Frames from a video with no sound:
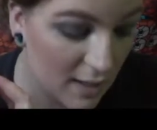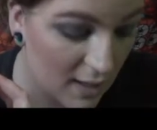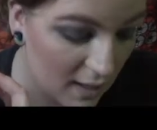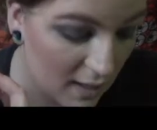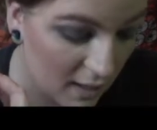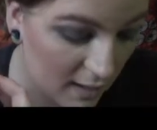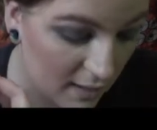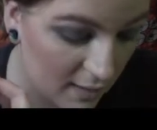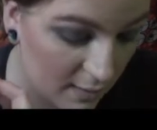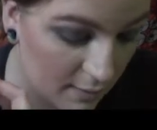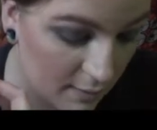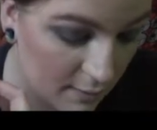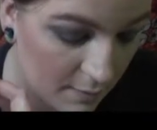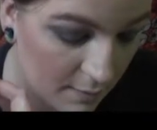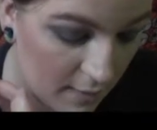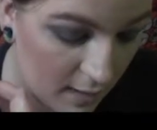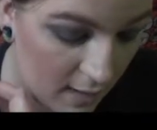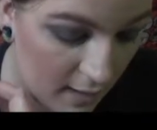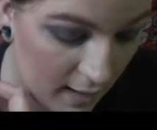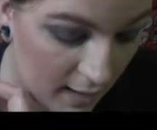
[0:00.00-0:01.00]

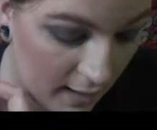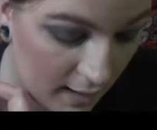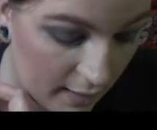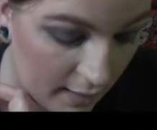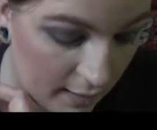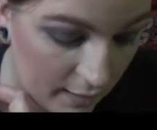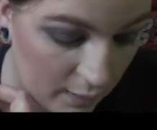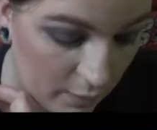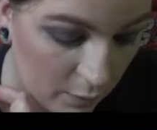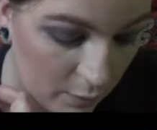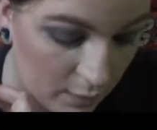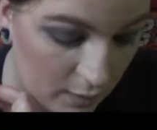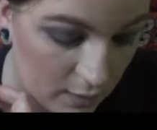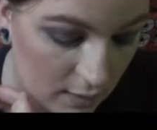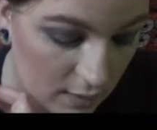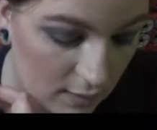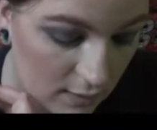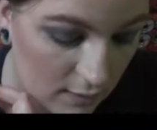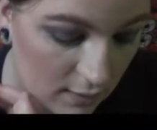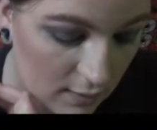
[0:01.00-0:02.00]
I
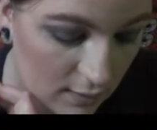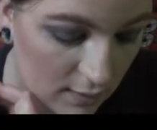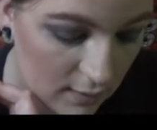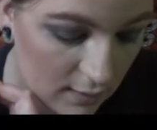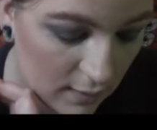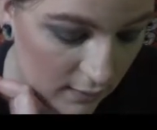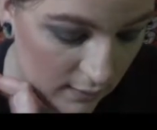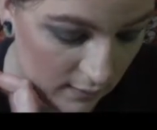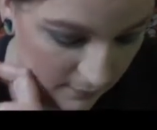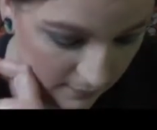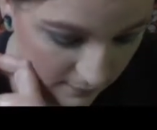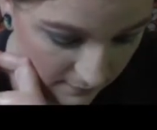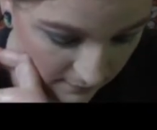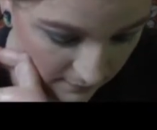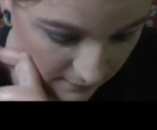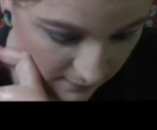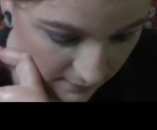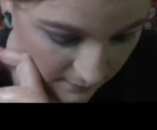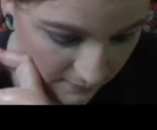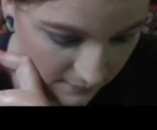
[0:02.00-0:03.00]
will
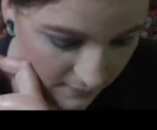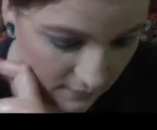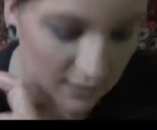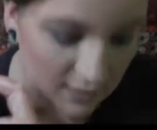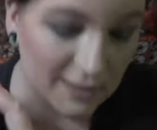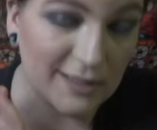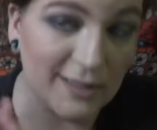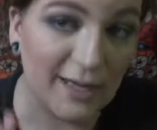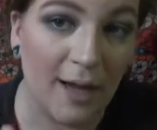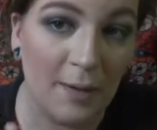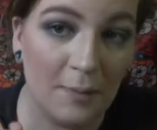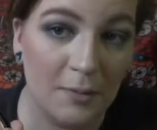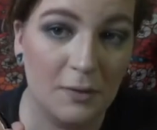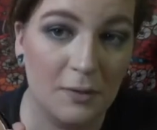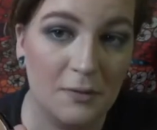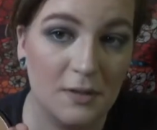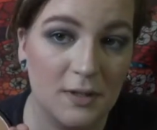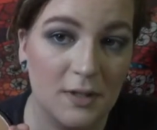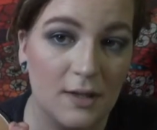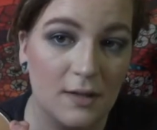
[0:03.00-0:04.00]
stop
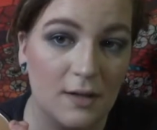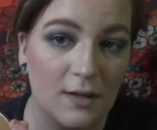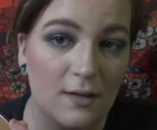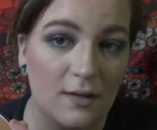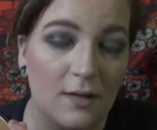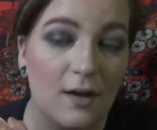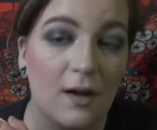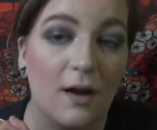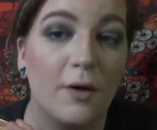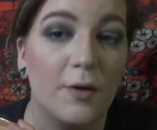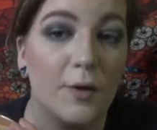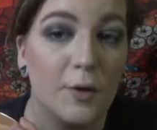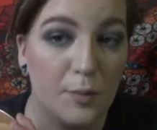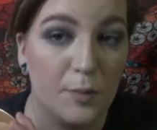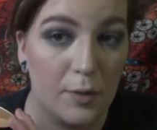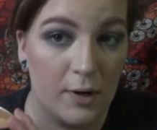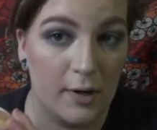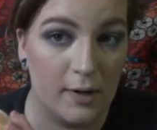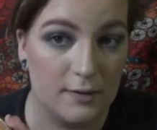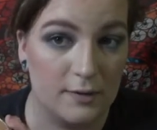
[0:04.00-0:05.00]
using the other
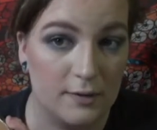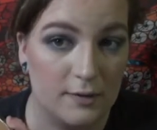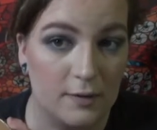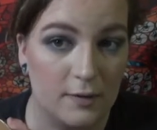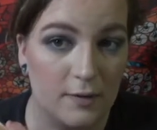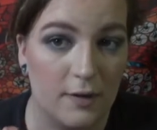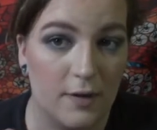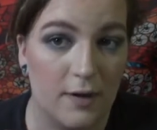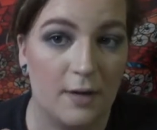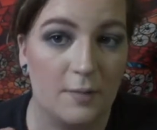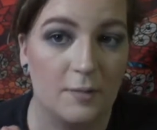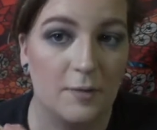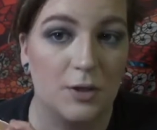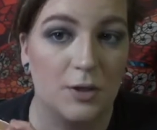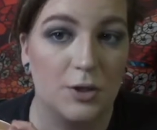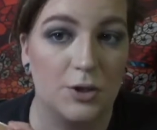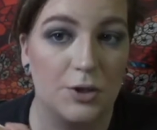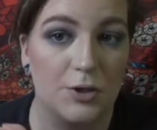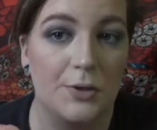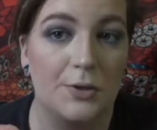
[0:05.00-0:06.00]
bronzer that I'm going
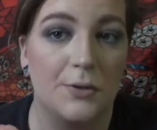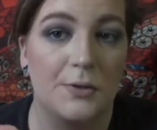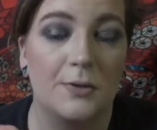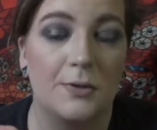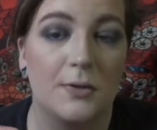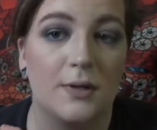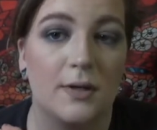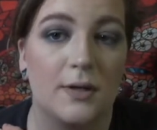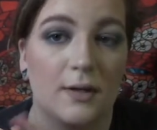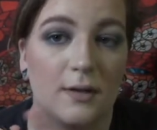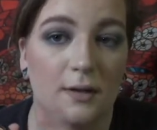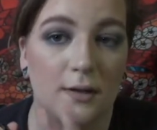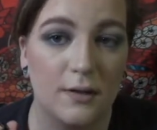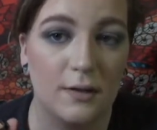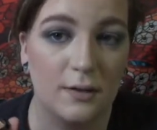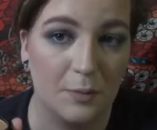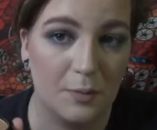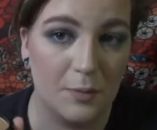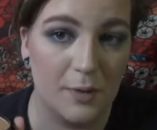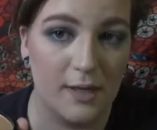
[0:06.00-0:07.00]
to show in a
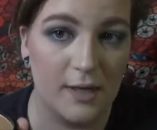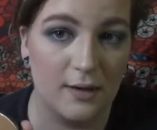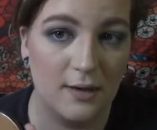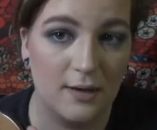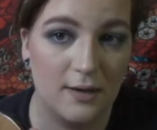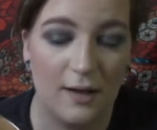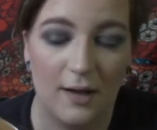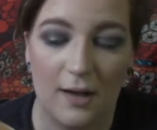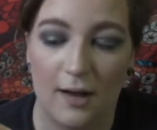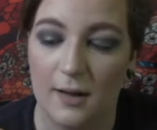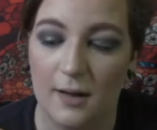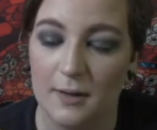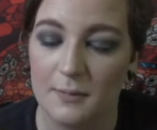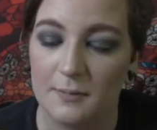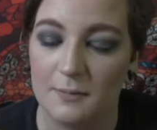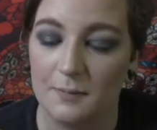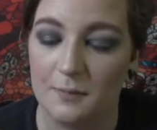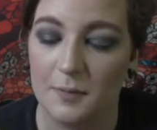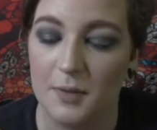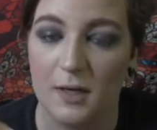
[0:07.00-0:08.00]
little bit
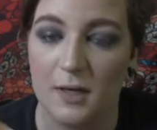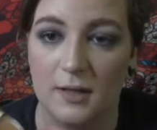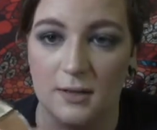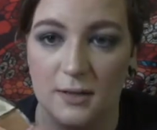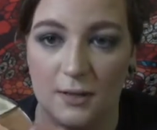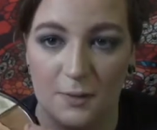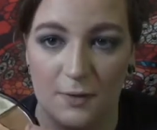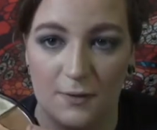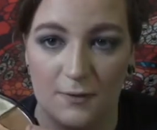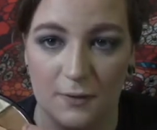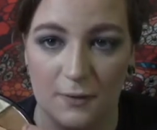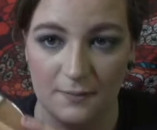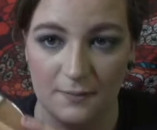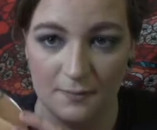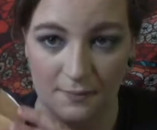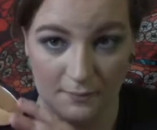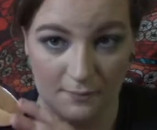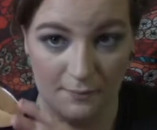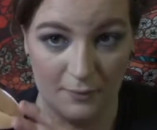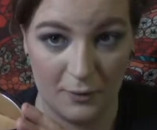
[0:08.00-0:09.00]
because I'll be
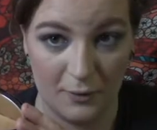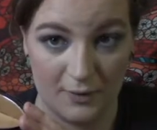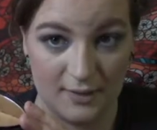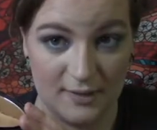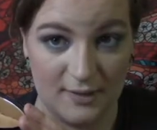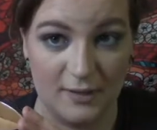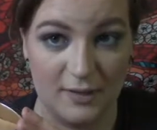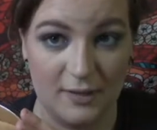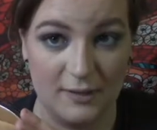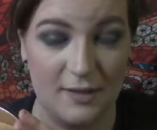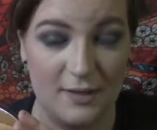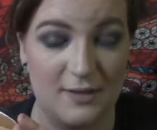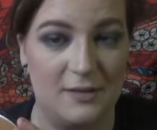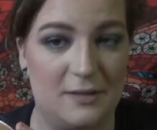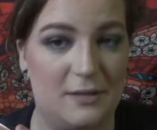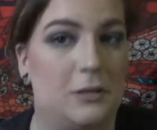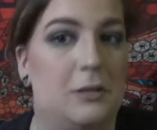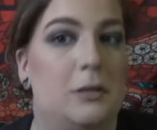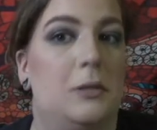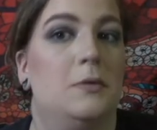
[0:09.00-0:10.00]
focusing on these.
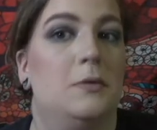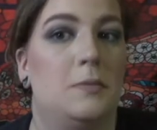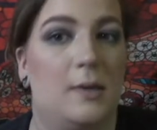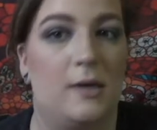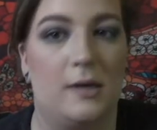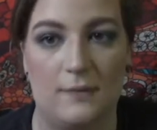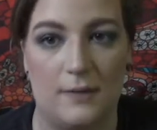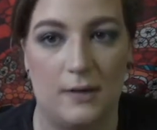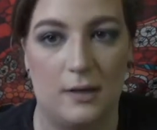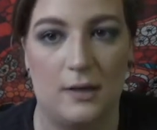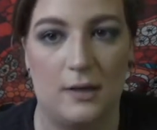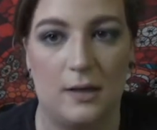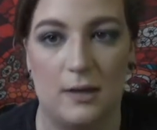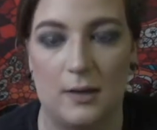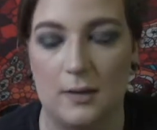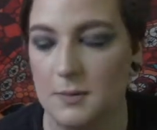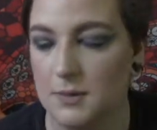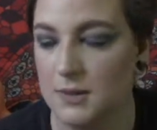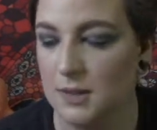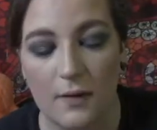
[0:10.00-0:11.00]
Excuse me, I've got the
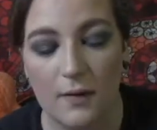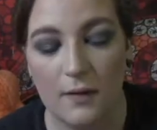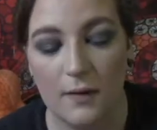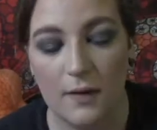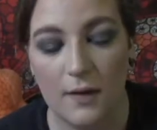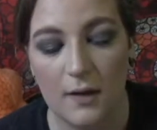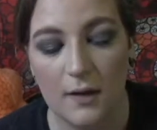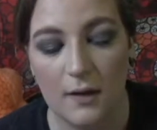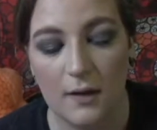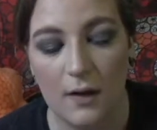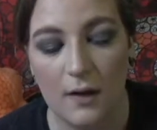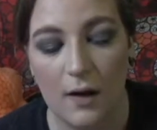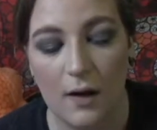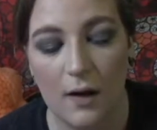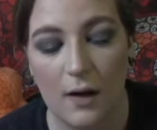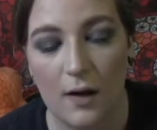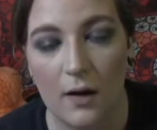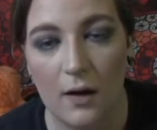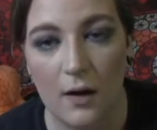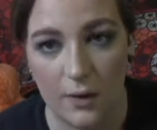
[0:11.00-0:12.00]
hiccups. The
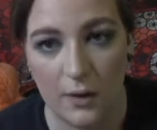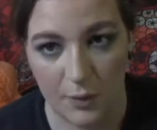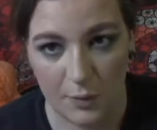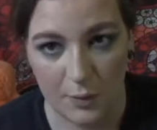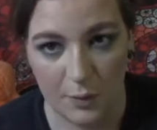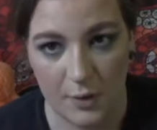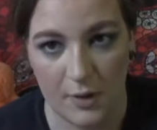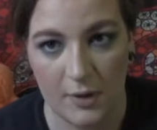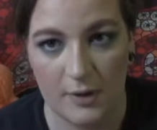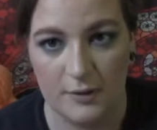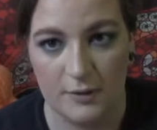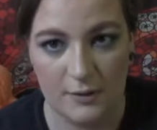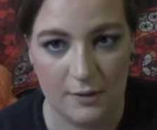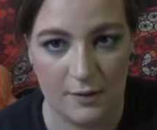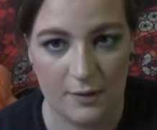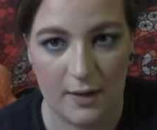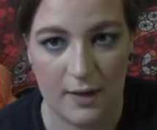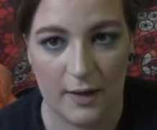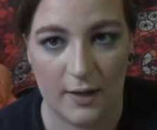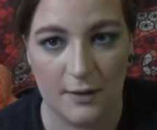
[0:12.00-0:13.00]
other bronzer
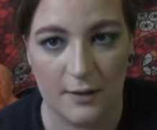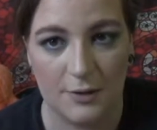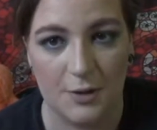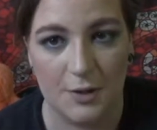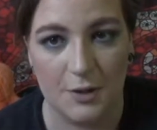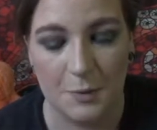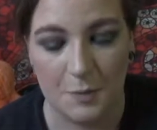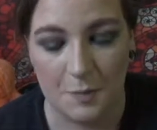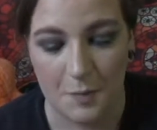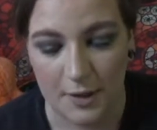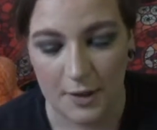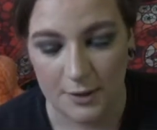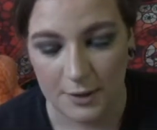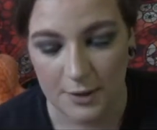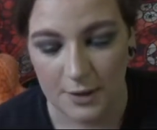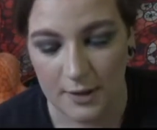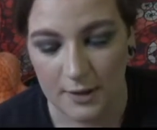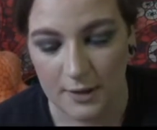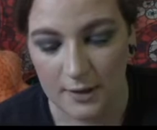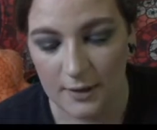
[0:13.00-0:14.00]
that I had just
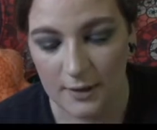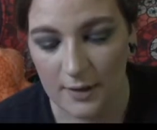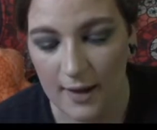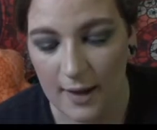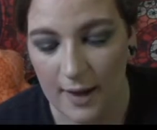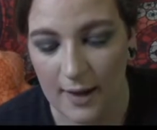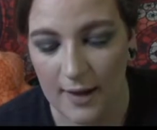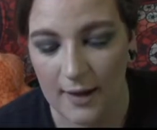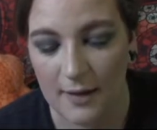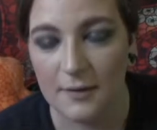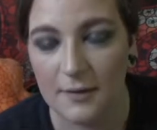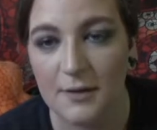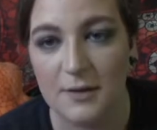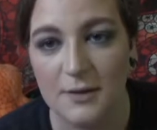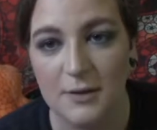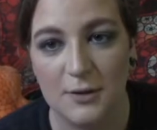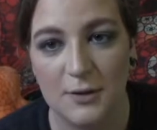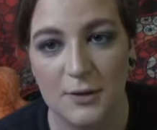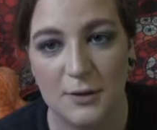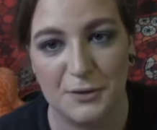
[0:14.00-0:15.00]
mentioned, and
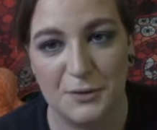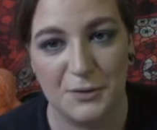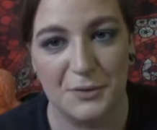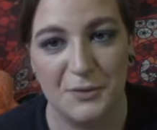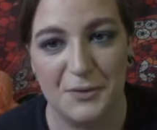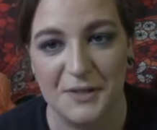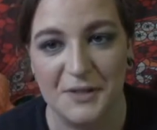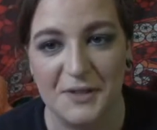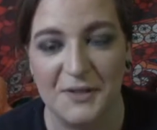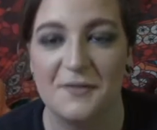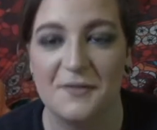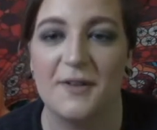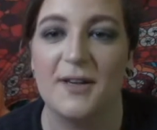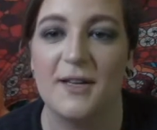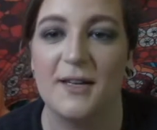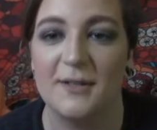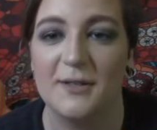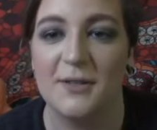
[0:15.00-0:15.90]
this is also really funny.